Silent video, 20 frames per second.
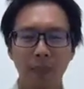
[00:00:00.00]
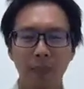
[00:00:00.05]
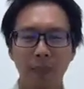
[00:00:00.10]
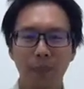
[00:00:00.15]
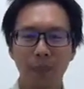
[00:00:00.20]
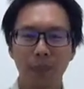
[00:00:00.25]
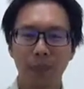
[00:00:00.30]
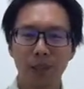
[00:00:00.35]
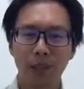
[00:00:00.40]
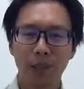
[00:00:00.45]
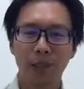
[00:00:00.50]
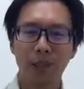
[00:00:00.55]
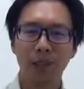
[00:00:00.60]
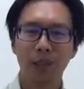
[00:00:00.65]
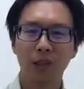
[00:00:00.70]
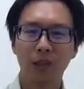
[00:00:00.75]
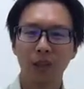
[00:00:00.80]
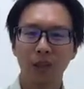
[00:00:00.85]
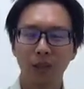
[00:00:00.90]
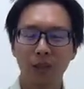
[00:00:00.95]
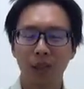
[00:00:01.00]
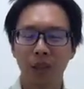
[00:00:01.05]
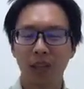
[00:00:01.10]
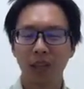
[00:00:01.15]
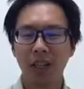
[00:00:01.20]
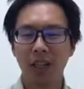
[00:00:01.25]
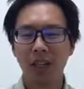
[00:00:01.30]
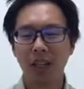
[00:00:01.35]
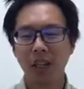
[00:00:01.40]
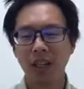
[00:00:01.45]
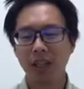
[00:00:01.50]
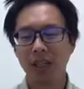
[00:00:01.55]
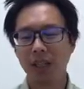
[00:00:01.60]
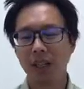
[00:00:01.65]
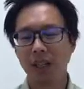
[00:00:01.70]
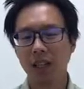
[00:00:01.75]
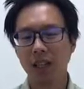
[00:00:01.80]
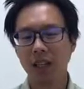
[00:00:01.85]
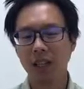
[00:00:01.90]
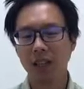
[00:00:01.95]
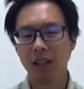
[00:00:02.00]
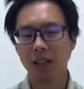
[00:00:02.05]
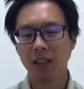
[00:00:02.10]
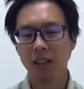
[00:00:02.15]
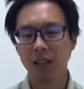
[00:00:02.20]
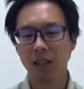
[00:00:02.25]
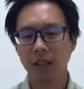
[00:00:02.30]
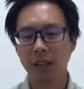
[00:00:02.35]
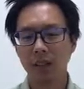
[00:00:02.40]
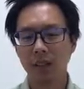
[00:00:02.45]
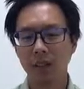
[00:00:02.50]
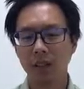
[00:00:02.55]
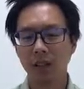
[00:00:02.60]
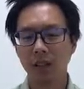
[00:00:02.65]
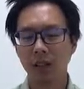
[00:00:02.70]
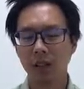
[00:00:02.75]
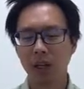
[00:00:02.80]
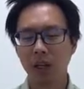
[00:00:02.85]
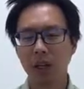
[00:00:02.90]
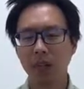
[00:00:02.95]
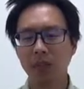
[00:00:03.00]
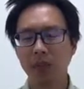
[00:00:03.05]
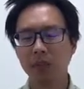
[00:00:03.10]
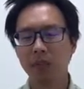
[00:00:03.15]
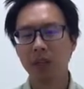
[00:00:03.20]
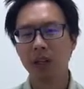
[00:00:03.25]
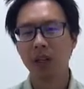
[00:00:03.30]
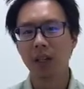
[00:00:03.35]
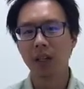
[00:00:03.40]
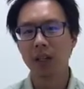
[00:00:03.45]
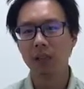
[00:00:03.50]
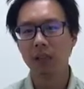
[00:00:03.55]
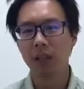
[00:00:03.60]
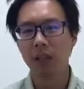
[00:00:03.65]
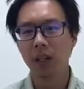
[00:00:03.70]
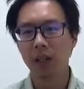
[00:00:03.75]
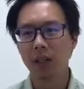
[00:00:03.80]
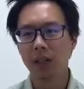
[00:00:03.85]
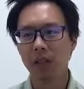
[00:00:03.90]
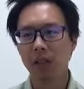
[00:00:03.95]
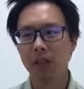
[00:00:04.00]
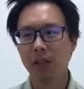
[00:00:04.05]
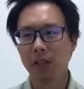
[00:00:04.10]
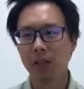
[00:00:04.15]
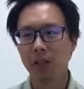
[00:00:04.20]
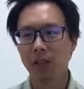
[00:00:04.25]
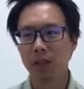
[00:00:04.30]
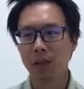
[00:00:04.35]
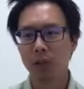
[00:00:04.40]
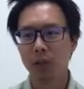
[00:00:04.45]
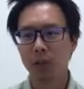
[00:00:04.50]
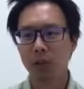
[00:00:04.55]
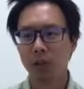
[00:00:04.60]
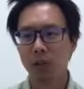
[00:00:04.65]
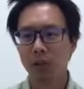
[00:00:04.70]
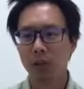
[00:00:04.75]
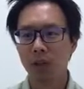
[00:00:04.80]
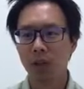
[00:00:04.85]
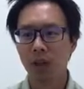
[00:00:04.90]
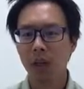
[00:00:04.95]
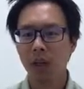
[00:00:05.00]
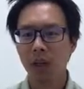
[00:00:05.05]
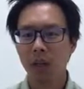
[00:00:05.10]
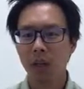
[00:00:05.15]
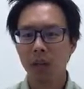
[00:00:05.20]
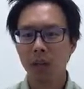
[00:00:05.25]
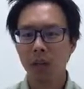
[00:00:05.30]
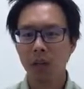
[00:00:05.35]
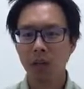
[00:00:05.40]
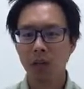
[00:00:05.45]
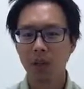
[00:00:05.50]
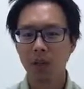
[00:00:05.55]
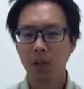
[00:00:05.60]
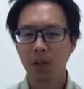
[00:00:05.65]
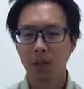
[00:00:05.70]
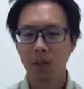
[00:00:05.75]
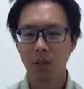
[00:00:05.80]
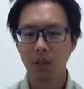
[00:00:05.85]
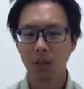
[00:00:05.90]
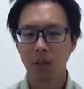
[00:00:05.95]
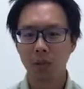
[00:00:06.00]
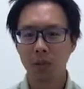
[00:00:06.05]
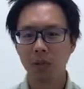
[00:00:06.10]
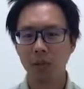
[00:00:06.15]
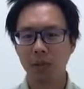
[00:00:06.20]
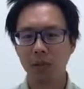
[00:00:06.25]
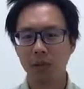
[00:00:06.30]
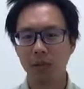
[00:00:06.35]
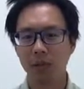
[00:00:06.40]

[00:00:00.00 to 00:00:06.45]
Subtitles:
Please don't discredit that, and you have to find the right teacher who teach you the